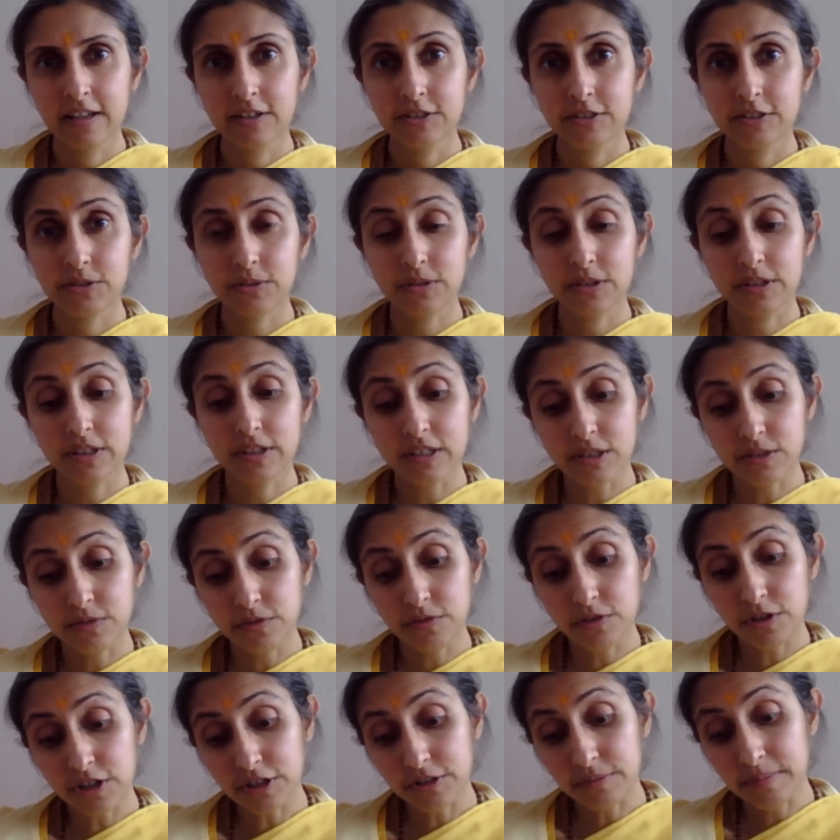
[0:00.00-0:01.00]
So this
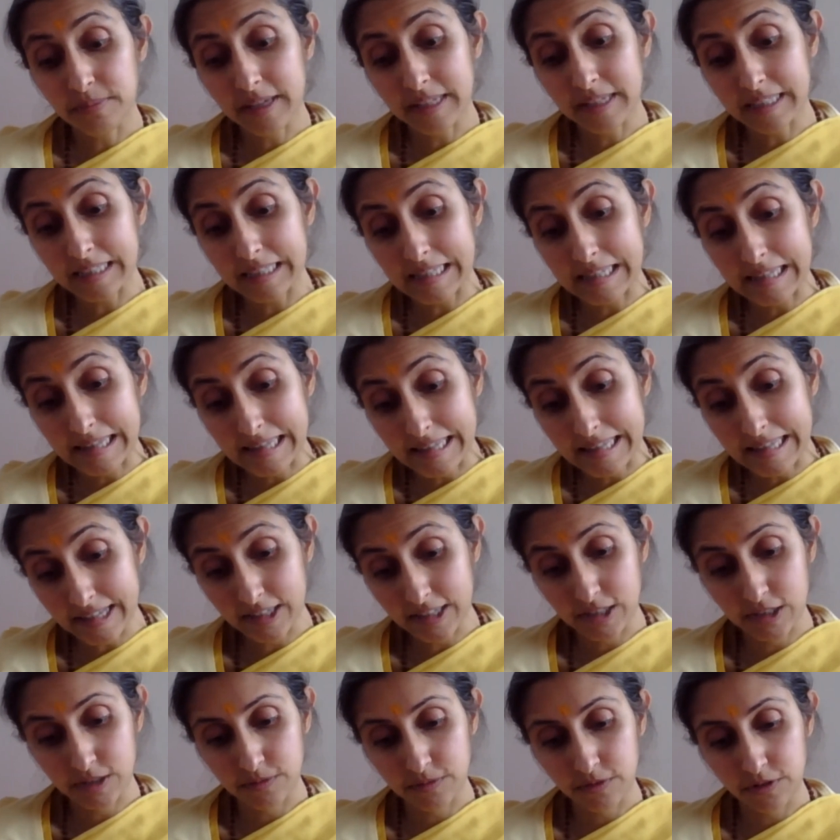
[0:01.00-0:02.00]
verse means
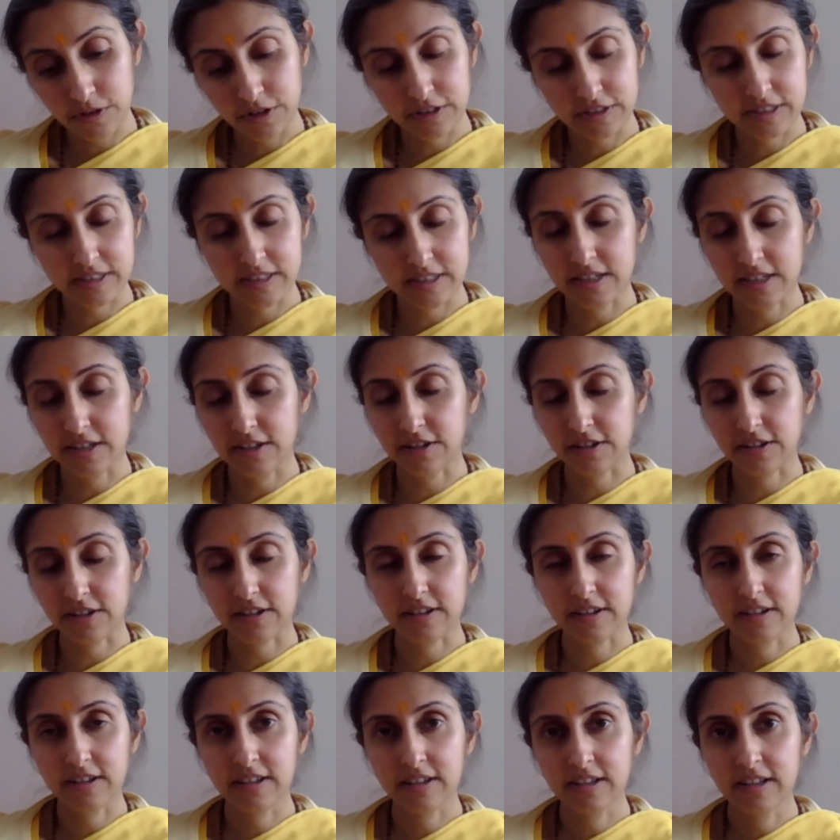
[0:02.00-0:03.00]
this for a
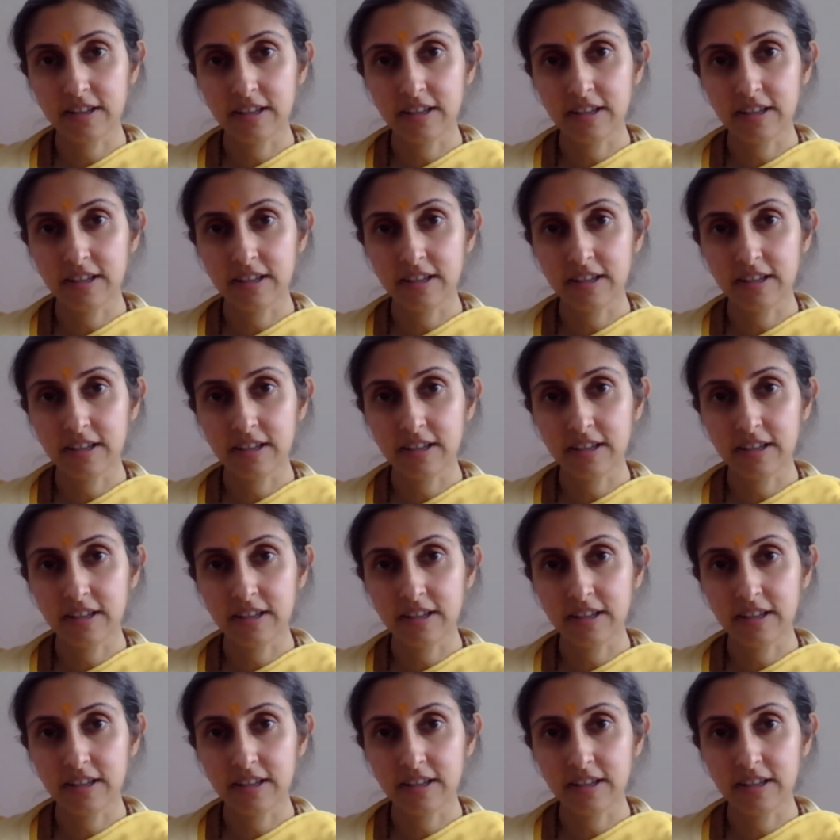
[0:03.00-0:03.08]
seeker,